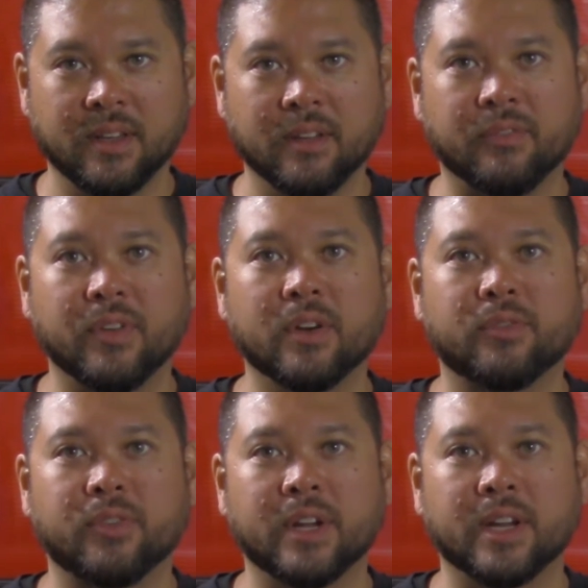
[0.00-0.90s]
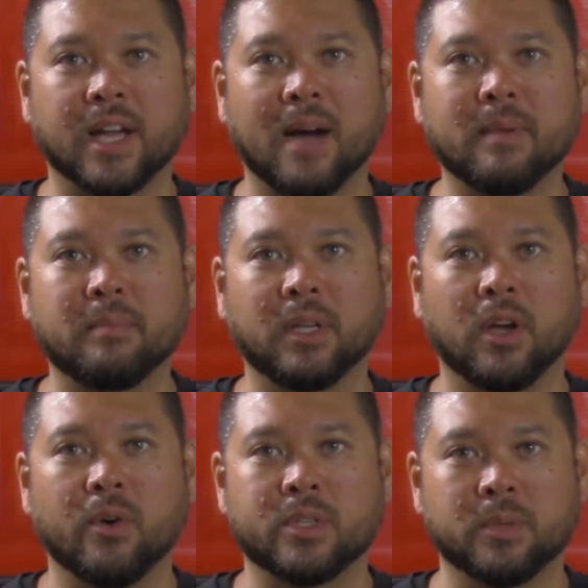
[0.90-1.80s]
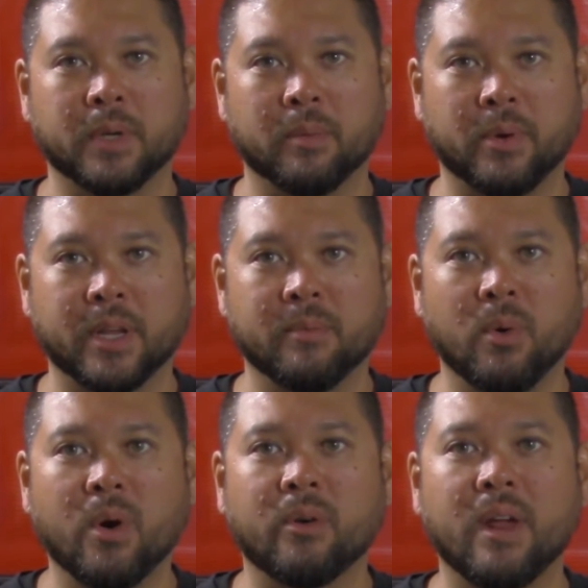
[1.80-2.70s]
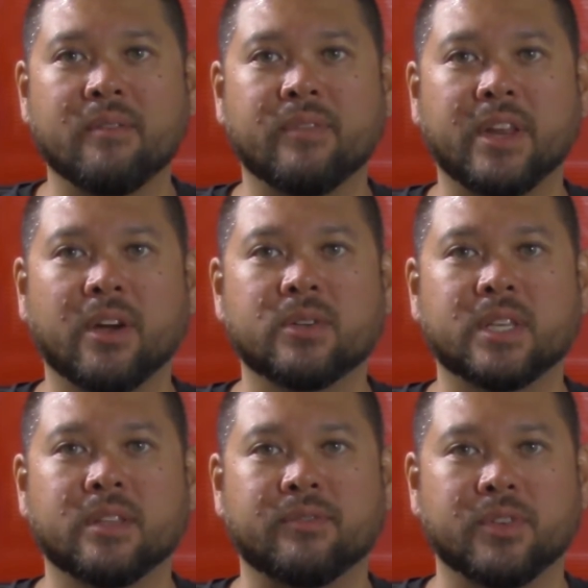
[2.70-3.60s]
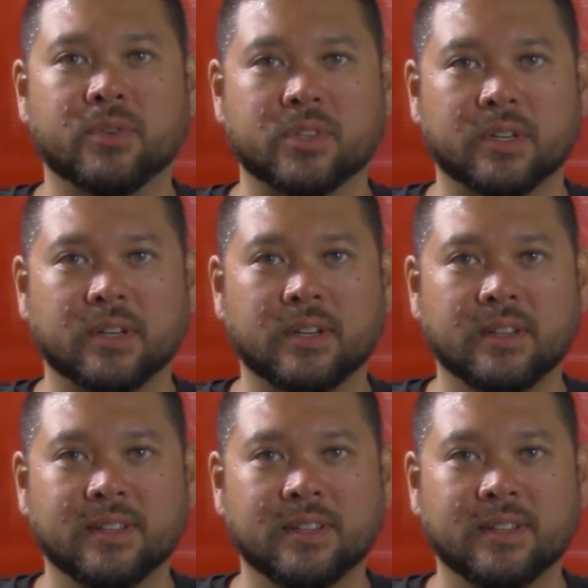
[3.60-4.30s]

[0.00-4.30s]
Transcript: Feel free to comment below so we can bring you more great videos in the future.